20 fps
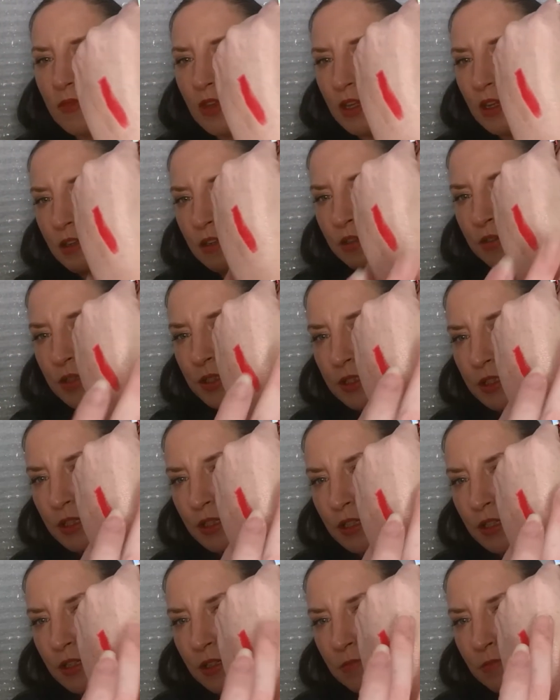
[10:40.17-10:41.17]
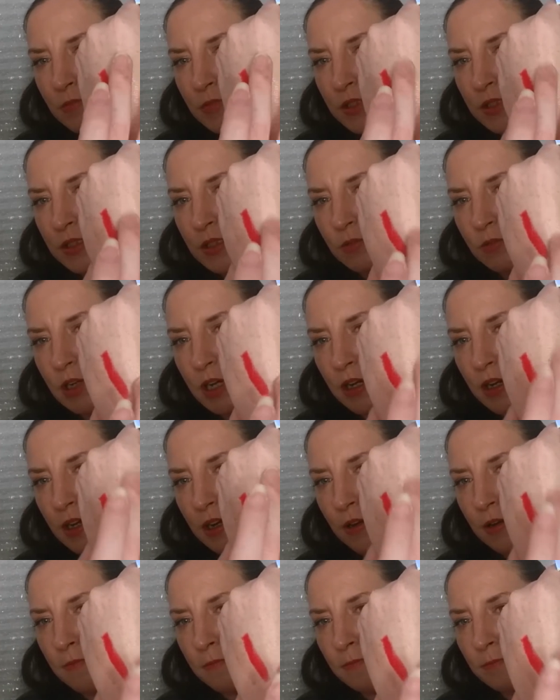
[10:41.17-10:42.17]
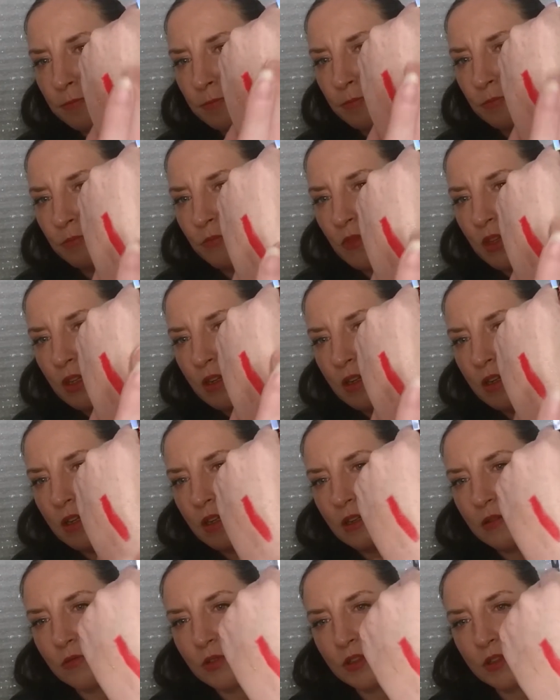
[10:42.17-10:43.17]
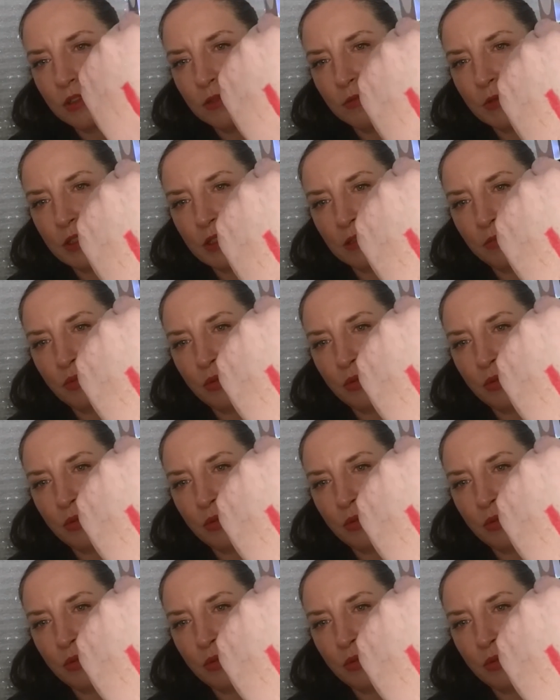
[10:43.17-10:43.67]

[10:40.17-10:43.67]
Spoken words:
Can you see it? It's right here. It looks really